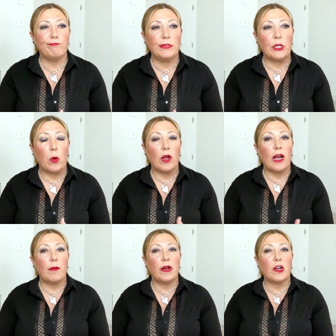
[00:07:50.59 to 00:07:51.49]
you know,
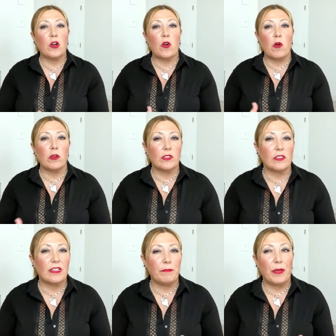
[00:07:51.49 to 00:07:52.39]
come across
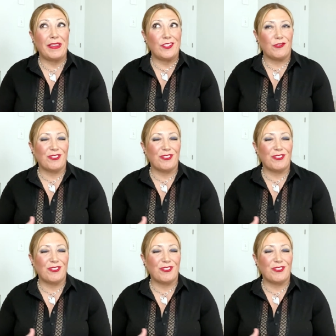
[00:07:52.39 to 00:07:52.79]
as maybe too